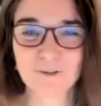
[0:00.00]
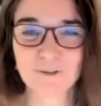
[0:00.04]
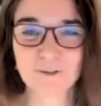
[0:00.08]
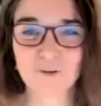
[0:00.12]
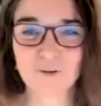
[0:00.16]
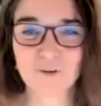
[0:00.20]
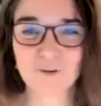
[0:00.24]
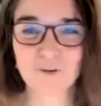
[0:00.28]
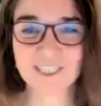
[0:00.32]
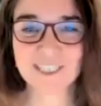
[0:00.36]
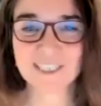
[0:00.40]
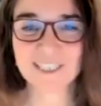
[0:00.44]

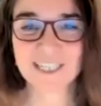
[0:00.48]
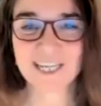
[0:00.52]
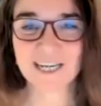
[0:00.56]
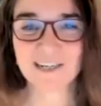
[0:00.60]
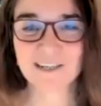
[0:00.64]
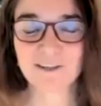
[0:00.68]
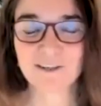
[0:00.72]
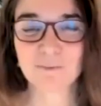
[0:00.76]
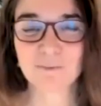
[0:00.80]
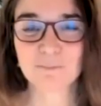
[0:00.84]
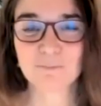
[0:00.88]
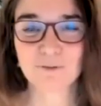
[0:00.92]
voice
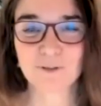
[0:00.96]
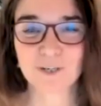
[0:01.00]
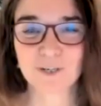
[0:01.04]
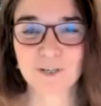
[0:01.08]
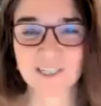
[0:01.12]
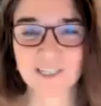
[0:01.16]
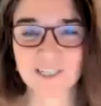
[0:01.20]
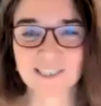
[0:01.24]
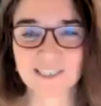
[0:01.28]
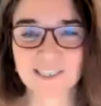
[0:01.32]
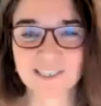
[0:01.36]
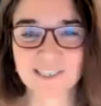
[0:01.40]
and your
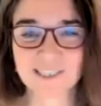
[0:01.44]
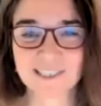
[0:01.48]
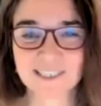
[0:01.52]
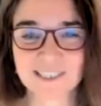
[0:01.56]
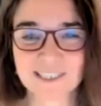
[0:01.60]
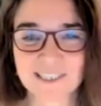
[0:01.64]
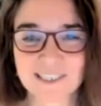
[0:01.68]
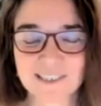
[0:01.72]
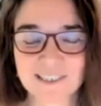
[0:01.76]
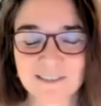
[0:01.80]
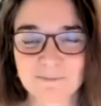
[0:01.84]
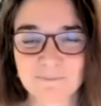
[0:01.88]

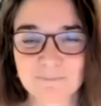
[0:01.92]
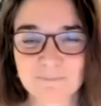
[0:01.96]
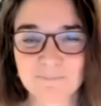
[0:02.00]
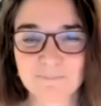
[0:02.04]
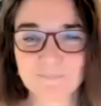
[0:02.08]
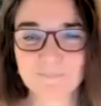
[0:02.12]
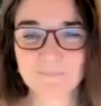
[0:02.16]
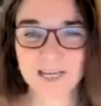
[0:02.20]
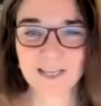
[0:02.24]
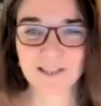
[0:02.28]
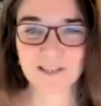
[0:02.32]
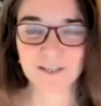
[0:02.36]
presence
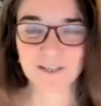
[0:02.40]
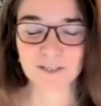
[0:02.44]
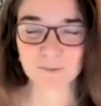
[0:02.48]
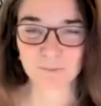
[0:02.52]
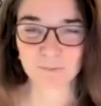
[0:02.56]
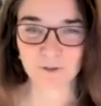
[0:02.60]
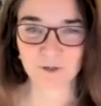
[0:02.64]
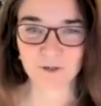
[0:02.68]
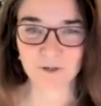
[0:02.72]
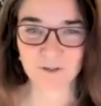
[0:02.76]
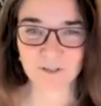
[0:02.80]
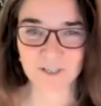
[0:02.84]
in this
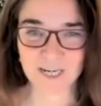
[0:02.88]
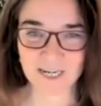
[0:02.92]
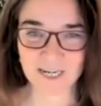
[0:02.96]
world